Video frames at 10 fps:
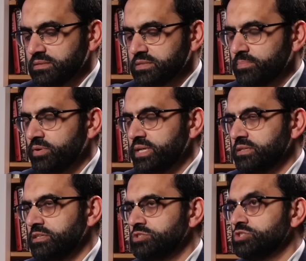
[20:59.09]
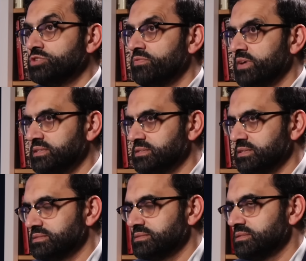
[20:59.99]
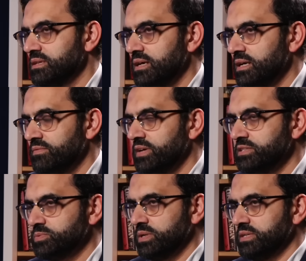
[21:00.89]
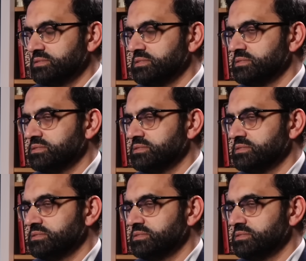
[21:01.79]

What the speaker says: separated into two phases, and phase one is